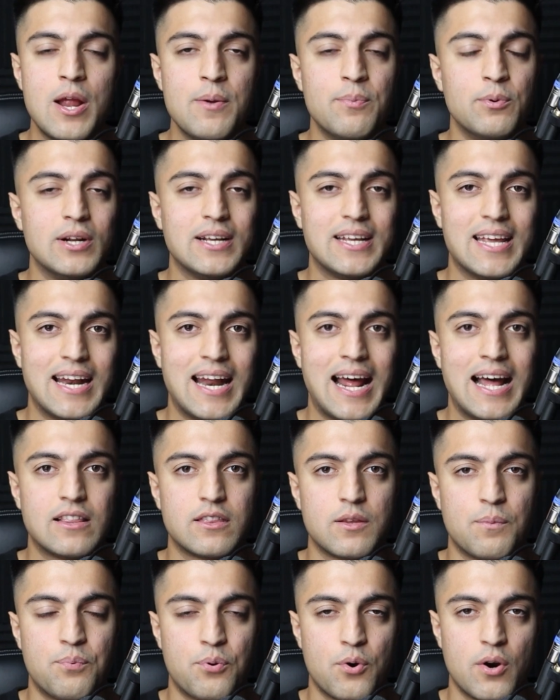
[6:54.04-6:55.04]
able to get out
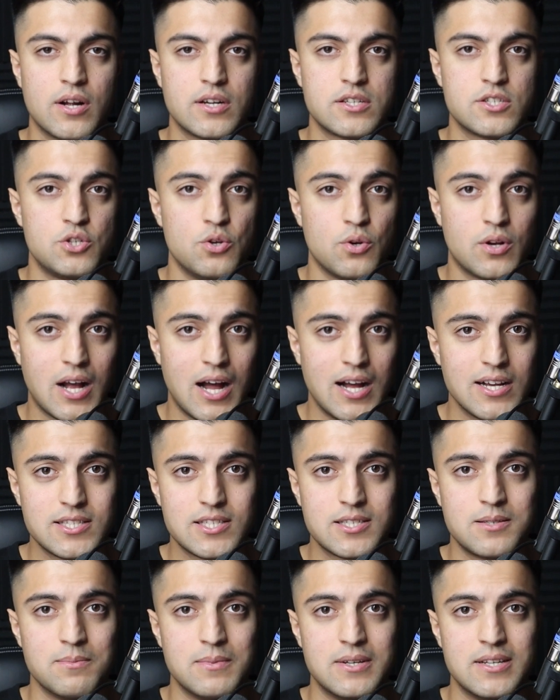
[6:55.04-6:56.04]
the products to
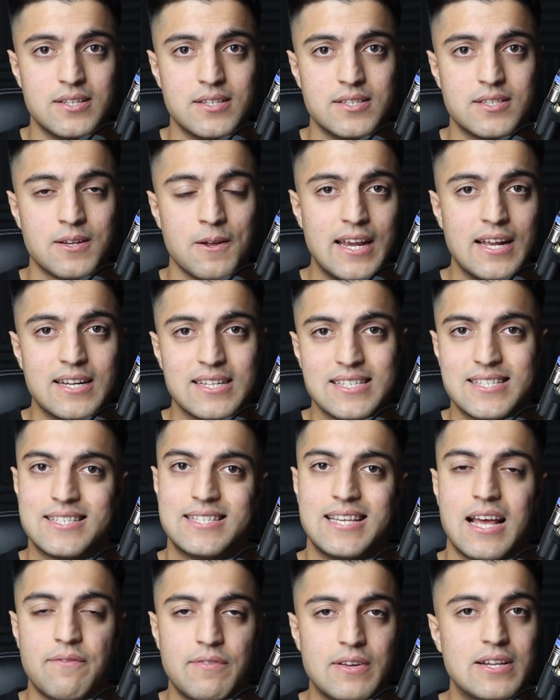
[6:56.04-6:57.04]
customers in
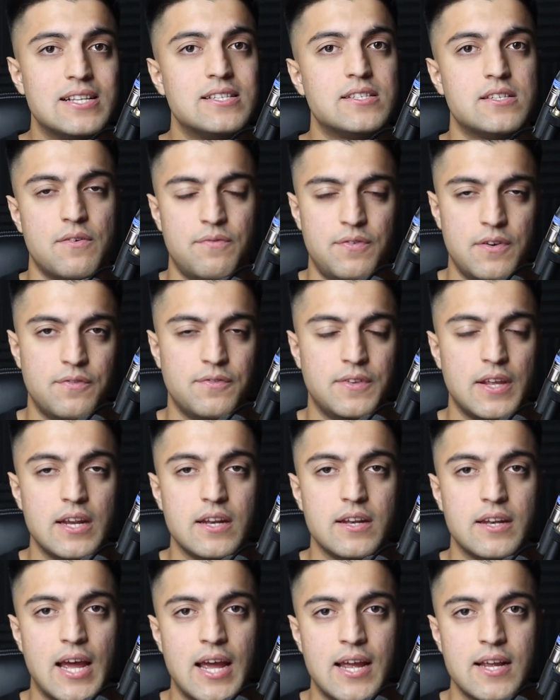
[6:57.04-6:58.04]
7 to
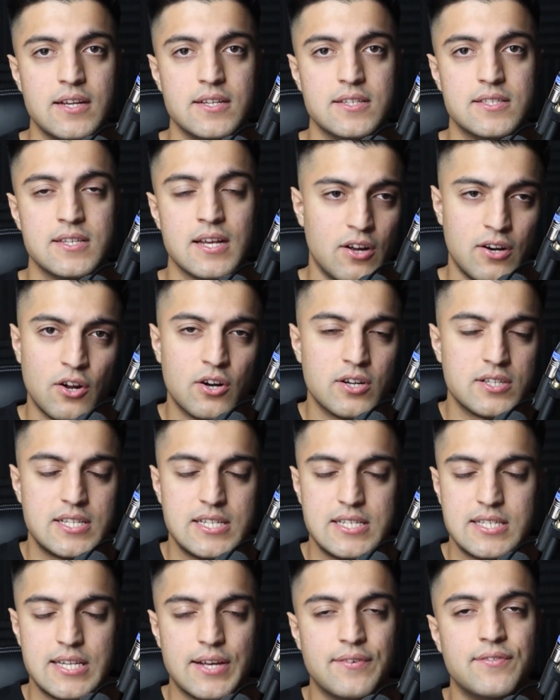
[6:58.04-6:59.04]
15 days. And honestly,
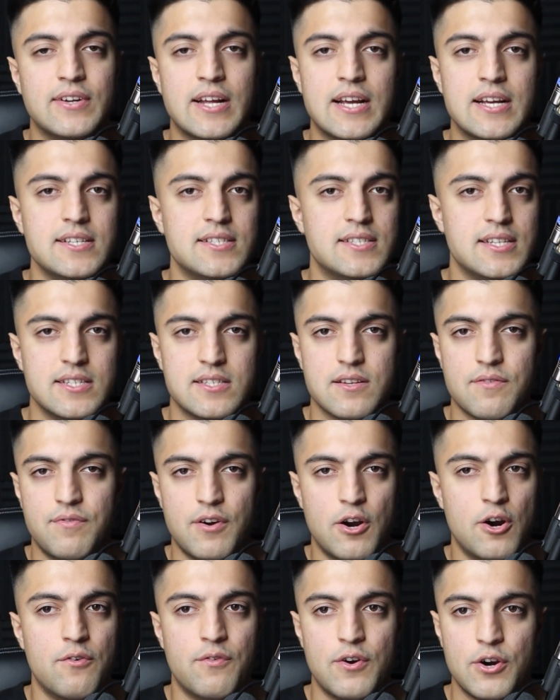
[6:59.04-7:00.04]
7 days is a
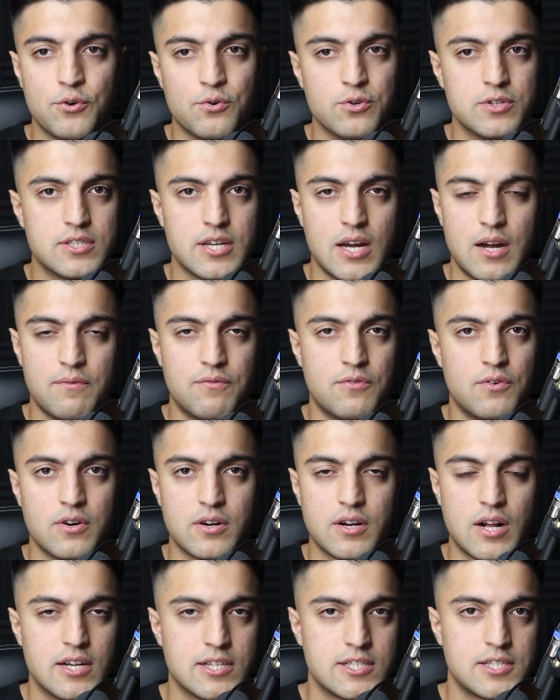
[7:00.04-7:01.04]
very good time for a
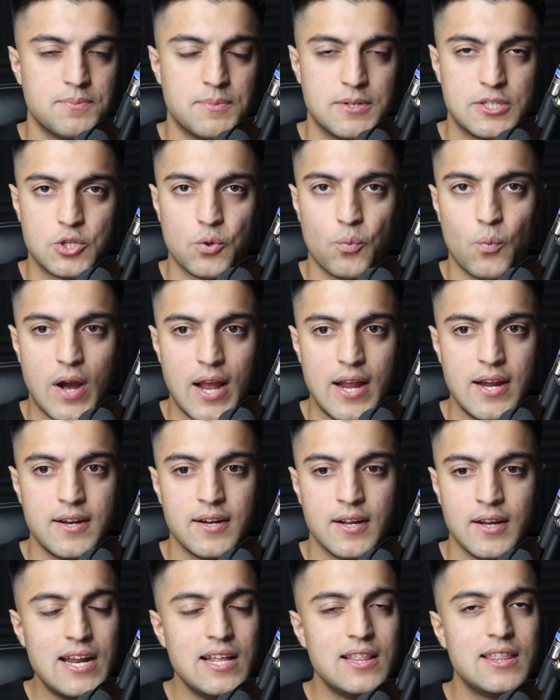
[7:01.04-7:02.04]
customer to wait.
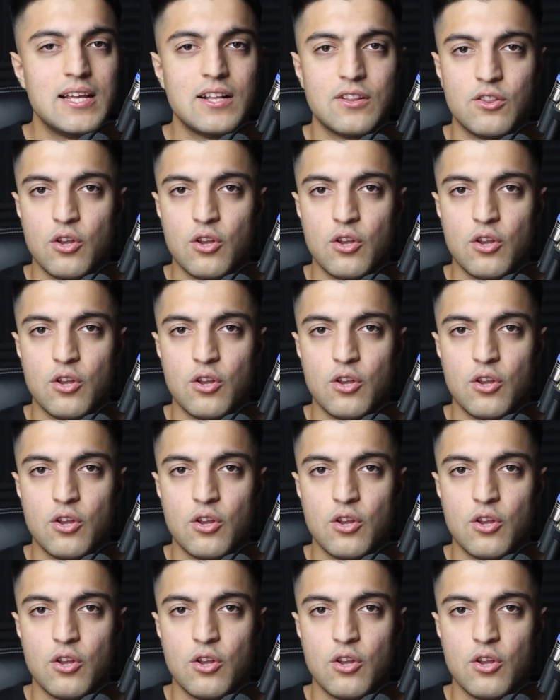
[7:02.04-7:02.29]
Anything